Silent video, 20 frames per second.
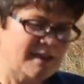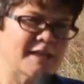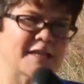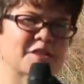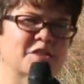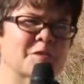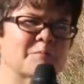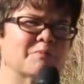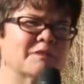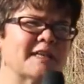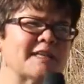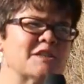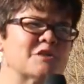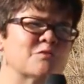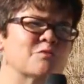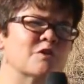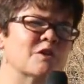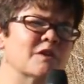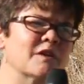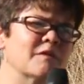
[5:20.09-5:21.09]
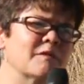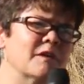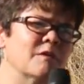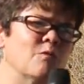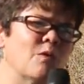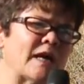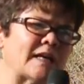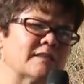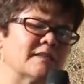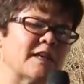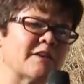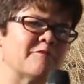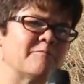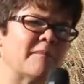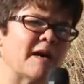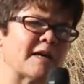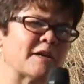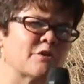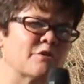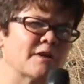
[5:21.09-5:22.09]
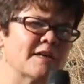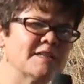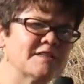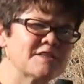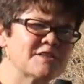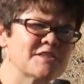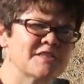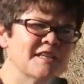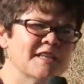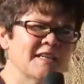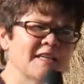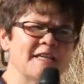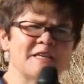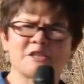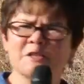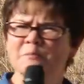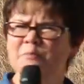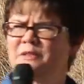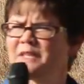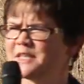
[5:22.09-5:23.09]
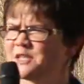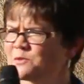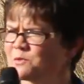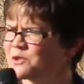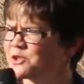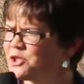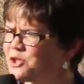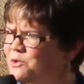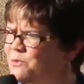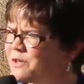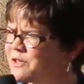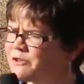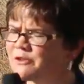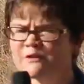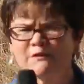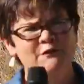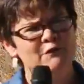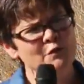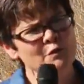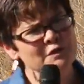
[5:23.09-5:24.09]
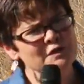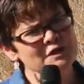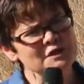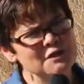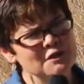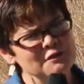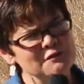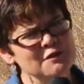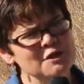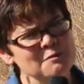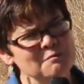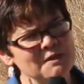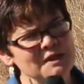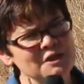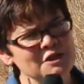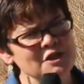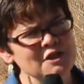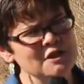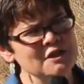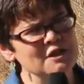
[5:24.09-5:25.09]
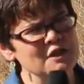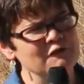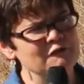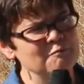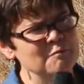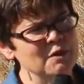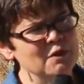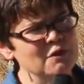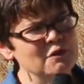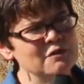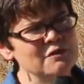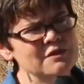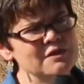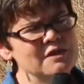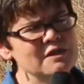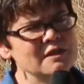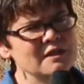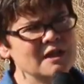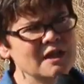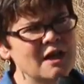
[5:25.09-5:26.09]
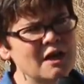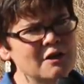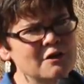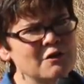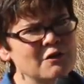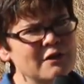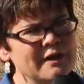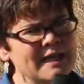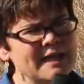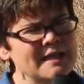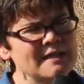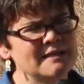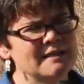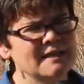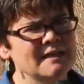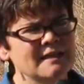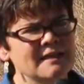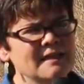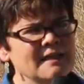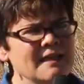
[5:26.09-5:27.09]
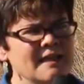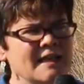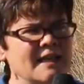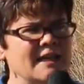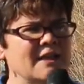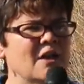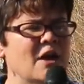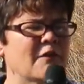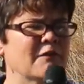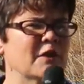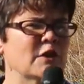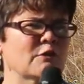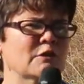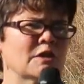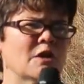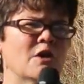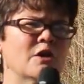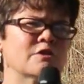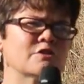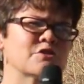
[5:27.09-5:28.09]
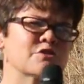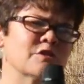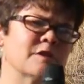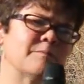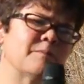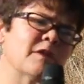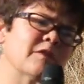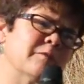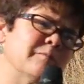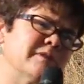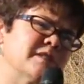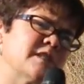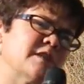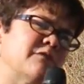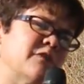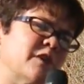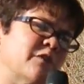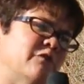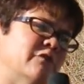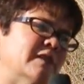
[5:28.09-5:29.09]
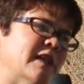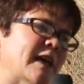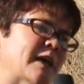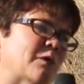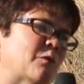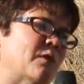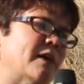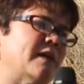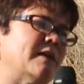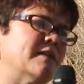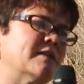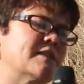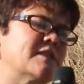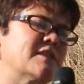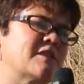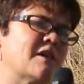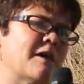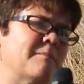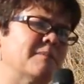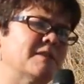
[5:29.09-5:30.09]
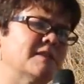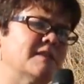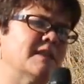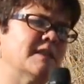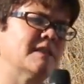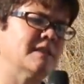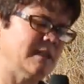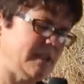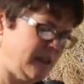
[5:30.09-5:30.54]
It's a place where wildlife migrates. It's a place where 242 species of birds congregate, and on their long trip on the Pacific Flyway, stop and take